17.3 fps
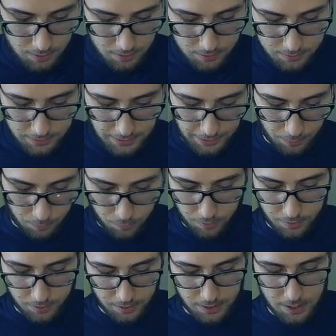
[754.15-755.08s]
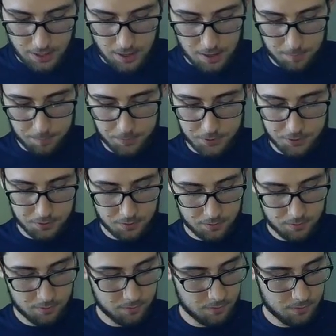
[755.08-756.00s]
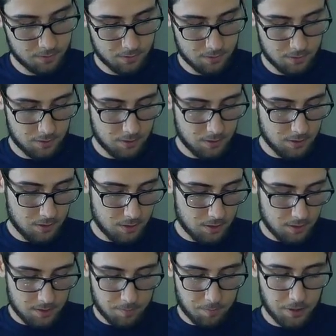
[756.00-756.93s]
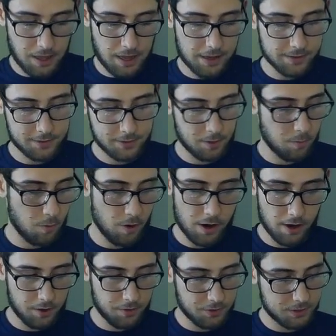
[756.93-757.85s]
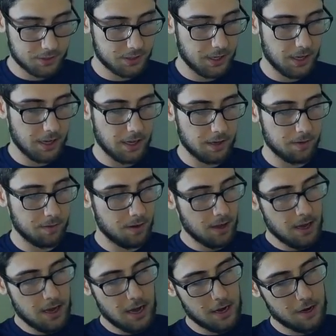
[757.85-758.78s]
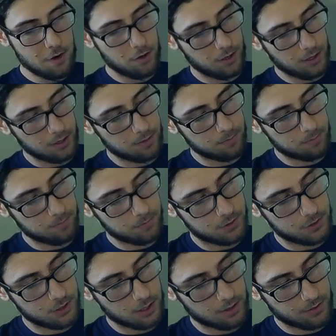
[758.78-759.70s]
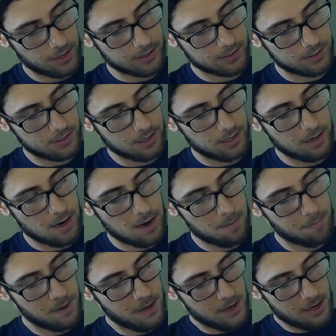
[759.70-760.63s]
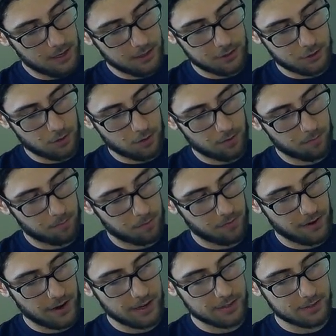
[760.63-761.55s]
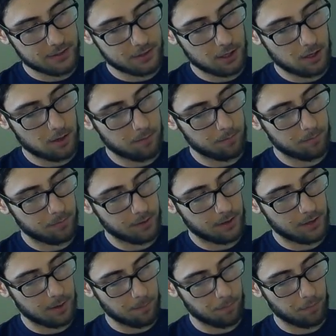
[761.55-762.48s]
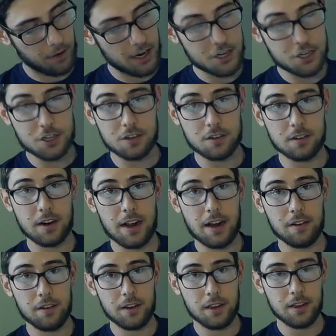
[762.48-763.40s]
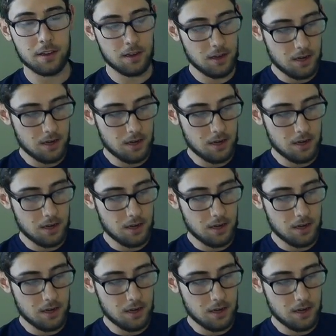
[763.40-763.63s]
take one of the cups, apply it somewhere on the skin, and you can suck that skin up, and so it provides some compression around it,